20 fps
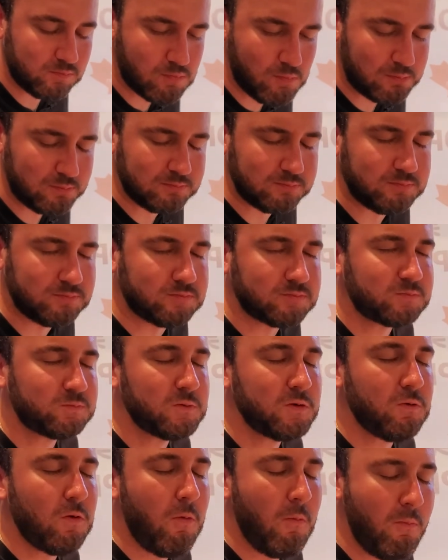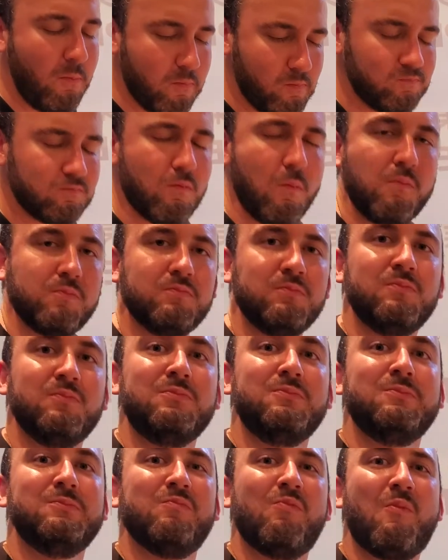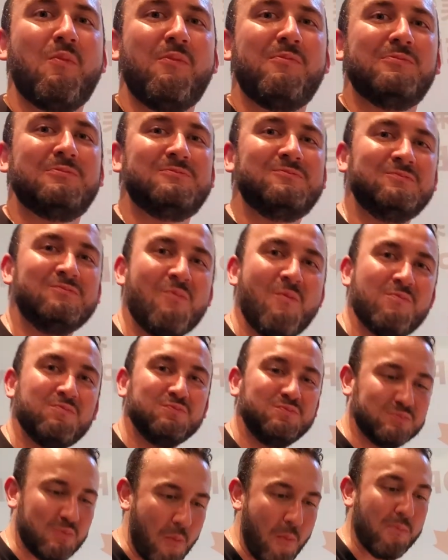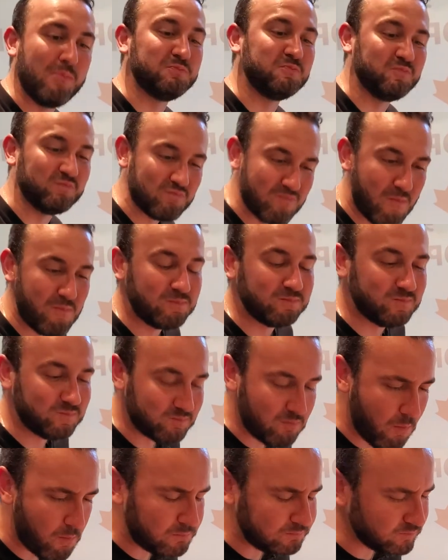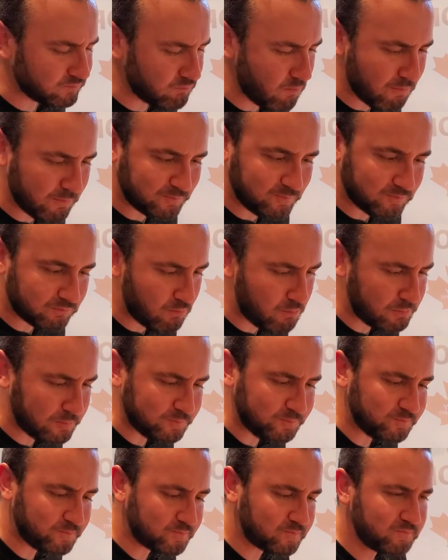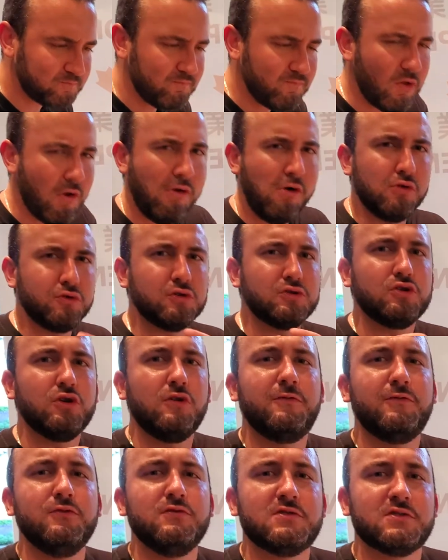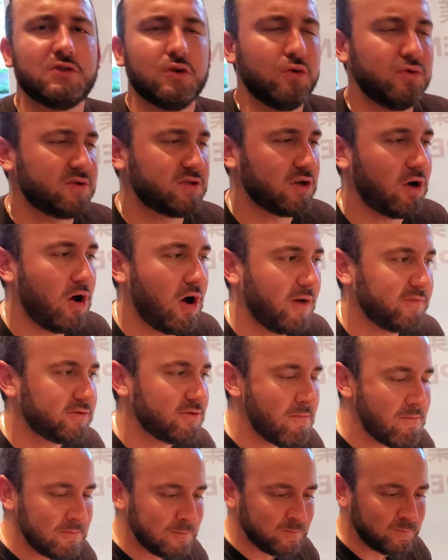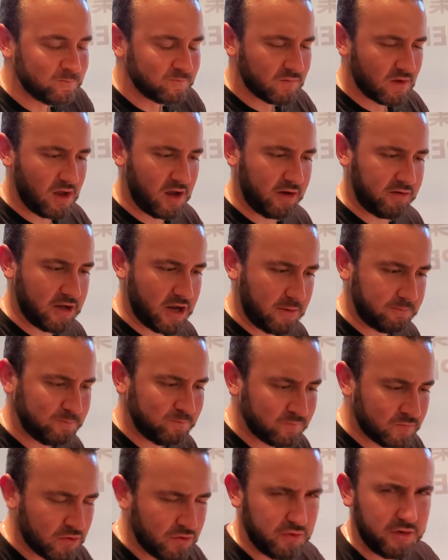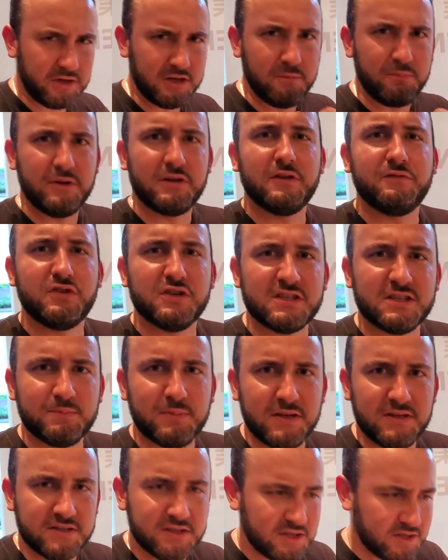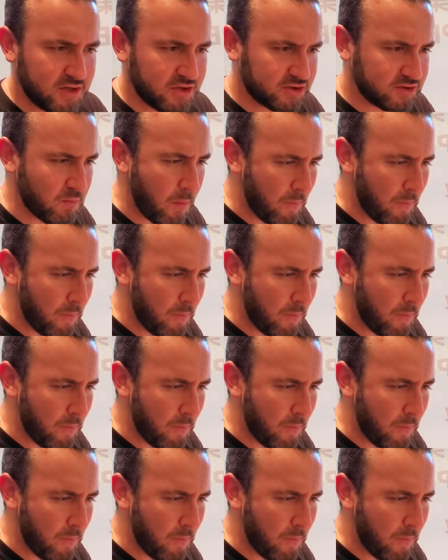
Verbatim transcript: Mm. Mm. Mm -hmm. Oh, the tofu's so soft. And then you get a bit of the spiciness,